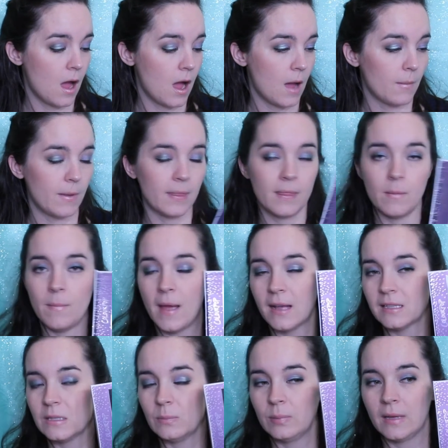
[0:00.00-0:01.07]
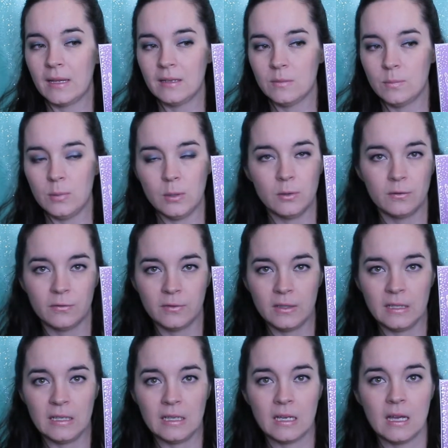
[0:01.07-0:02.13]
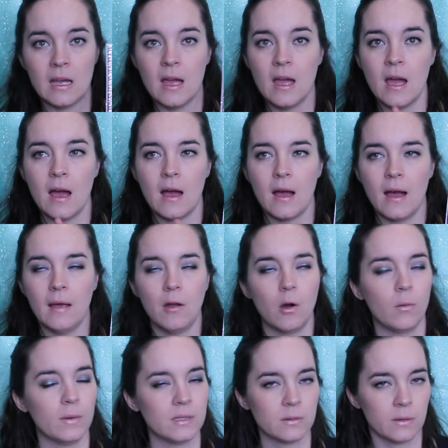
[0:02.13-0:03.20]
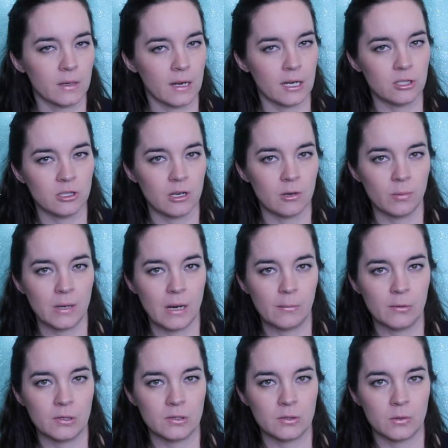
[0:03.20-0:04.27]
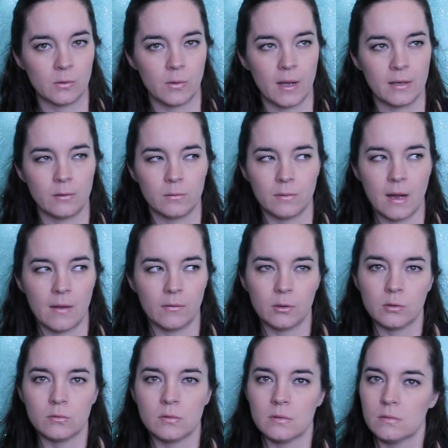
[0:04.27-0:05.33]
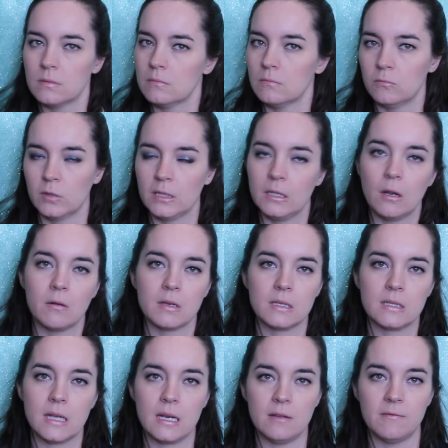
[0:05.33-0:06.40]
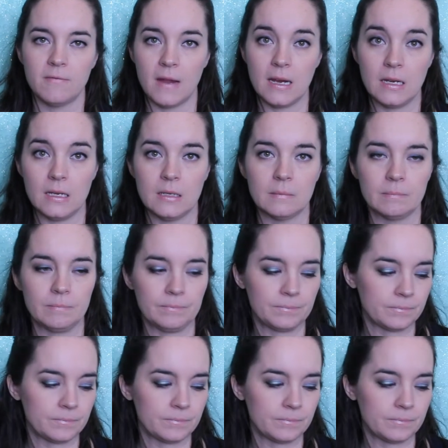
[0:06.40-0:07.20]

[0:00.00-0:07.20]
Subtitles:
The mattes blend beautifully. I always wear an eyeshadow primer, so I don't ever really notice any fading